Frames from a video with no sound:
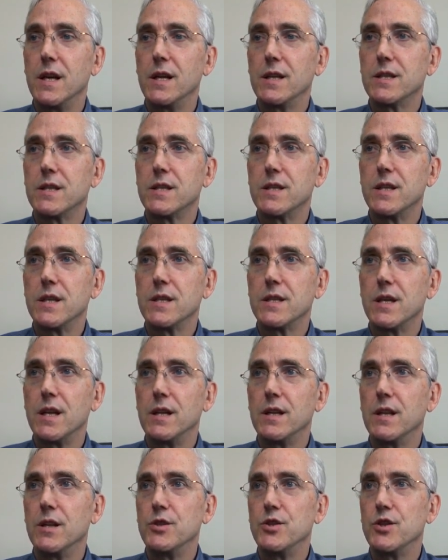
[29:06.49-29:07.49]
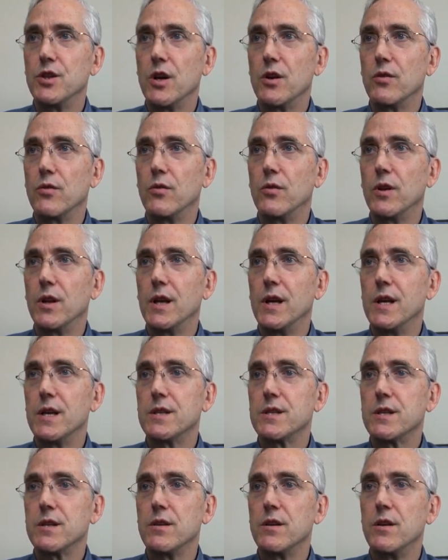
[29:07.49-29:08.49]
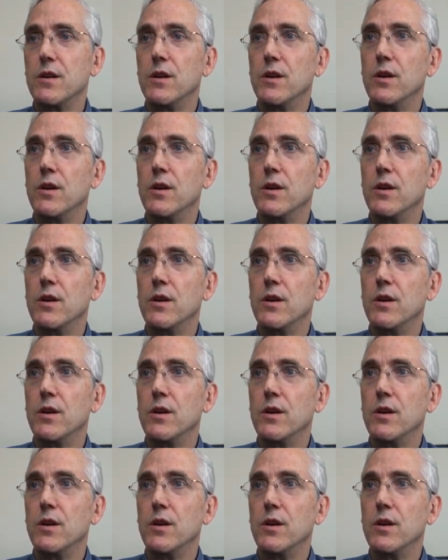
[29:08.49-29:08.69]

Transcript: It's just in the general list,